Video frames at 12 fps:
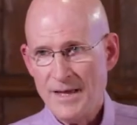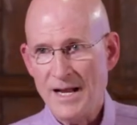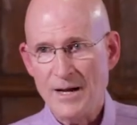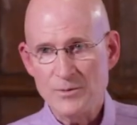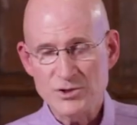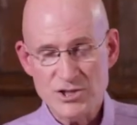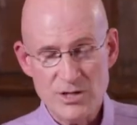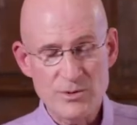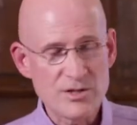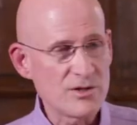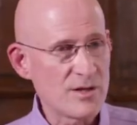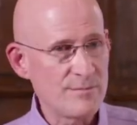And I will share
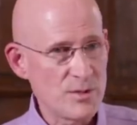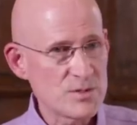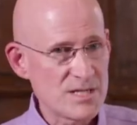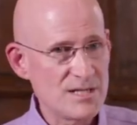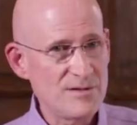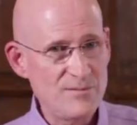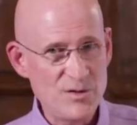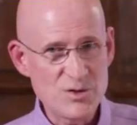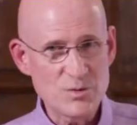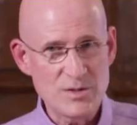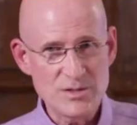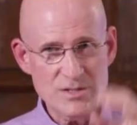with you that most
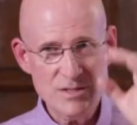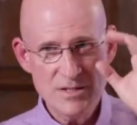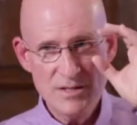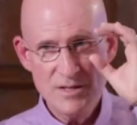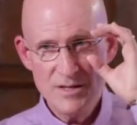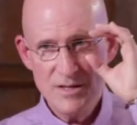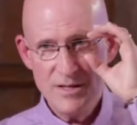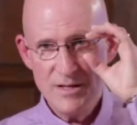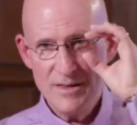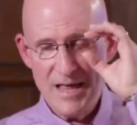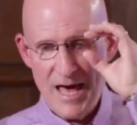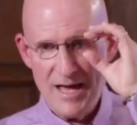individuals
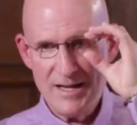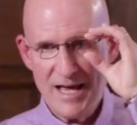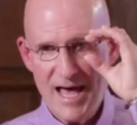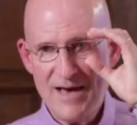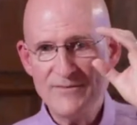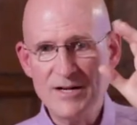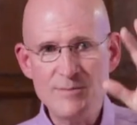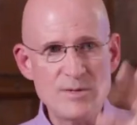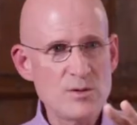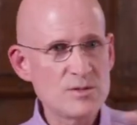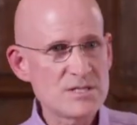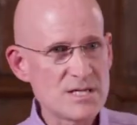that have an
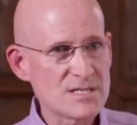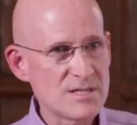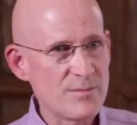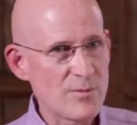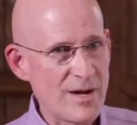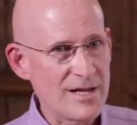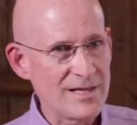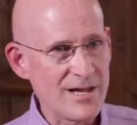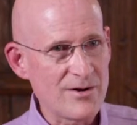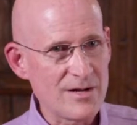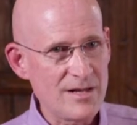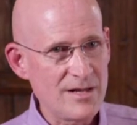immune system
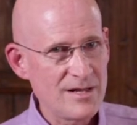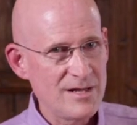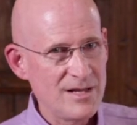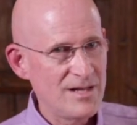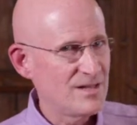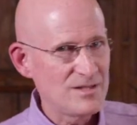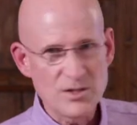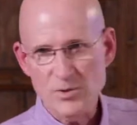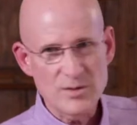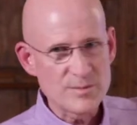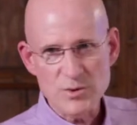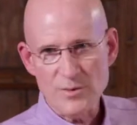irregularity
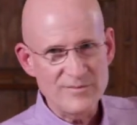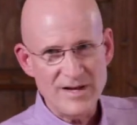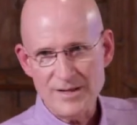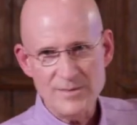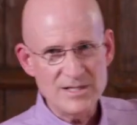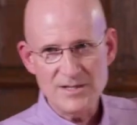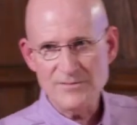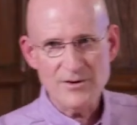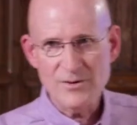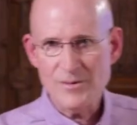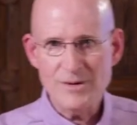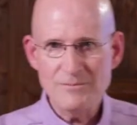don't absorb vitamin D
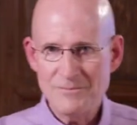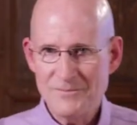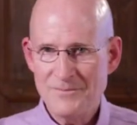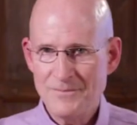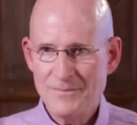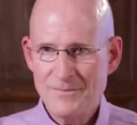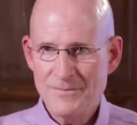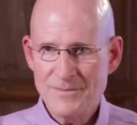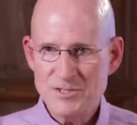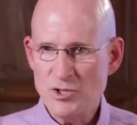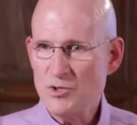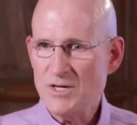very well.
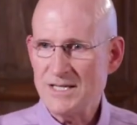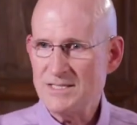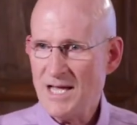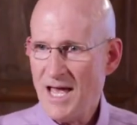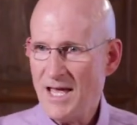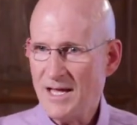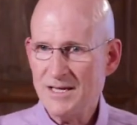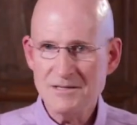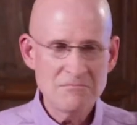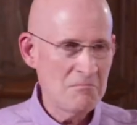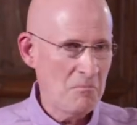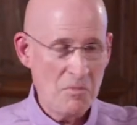So you can take
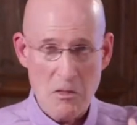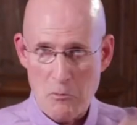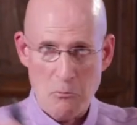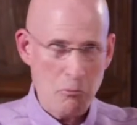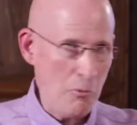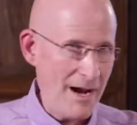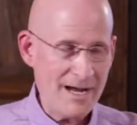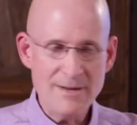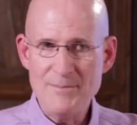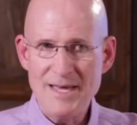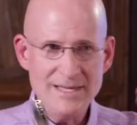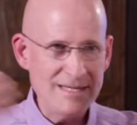the
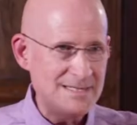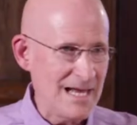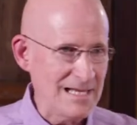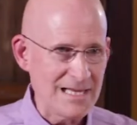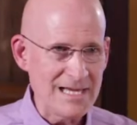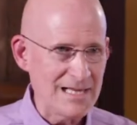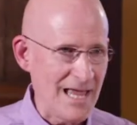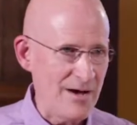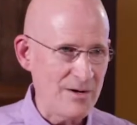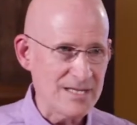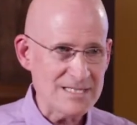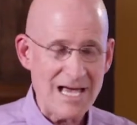recommended daily
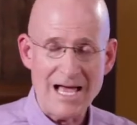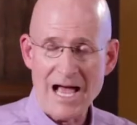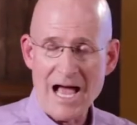allowance.